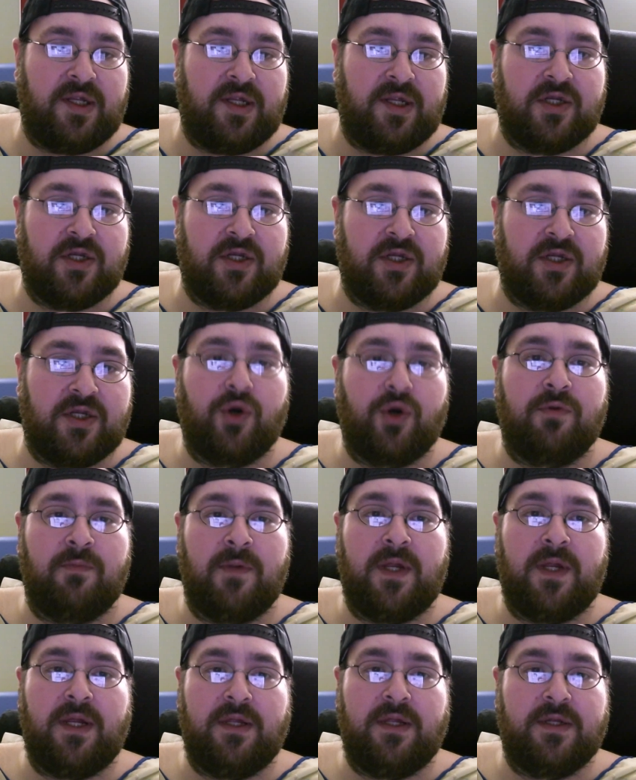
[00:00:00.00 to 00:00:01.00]
they
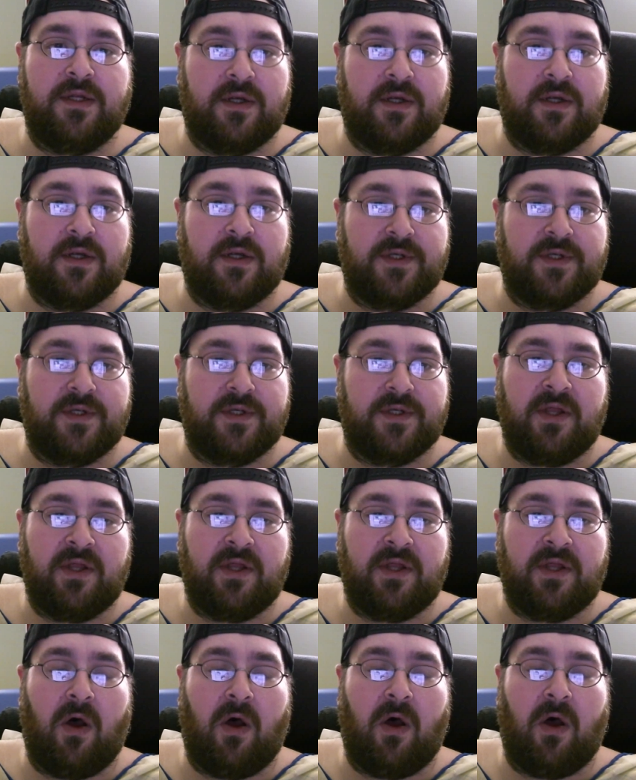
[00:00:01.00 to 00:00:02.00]
assured me that there's
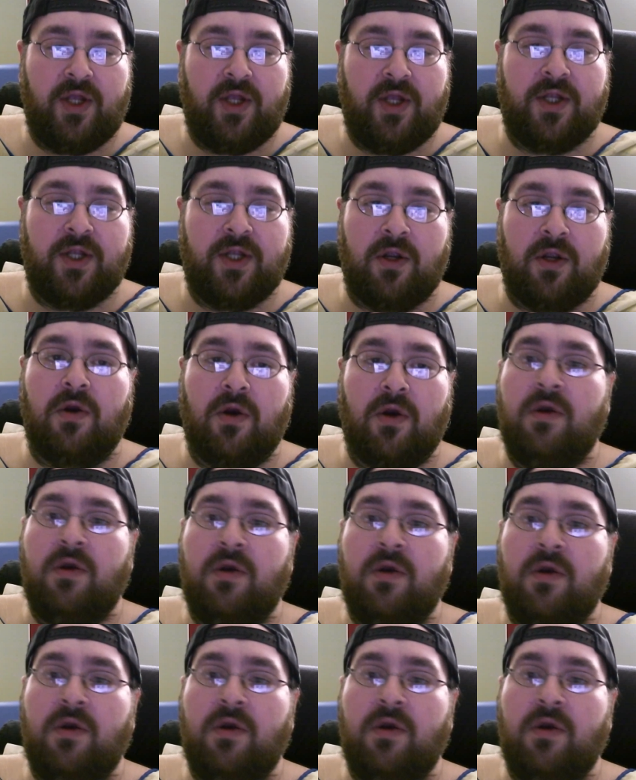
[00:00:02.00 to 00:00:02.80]
menthol in here.